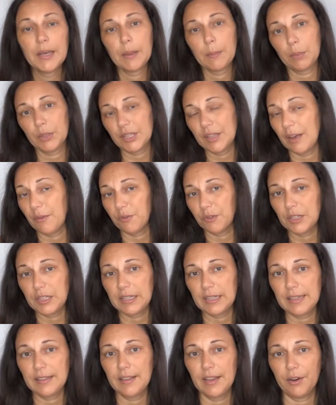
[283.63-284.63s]
But
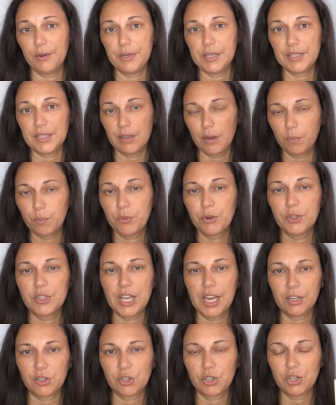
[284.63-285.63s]
definitely there is some
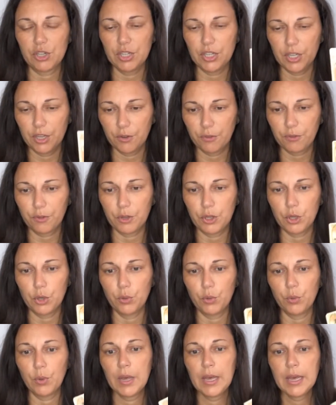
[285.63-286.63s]
protection here for
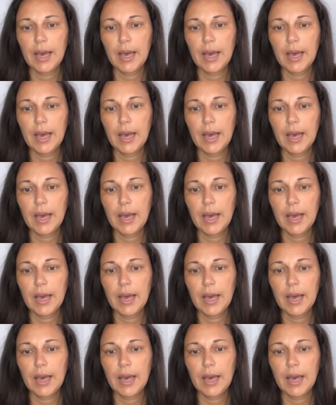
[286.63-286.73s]
you.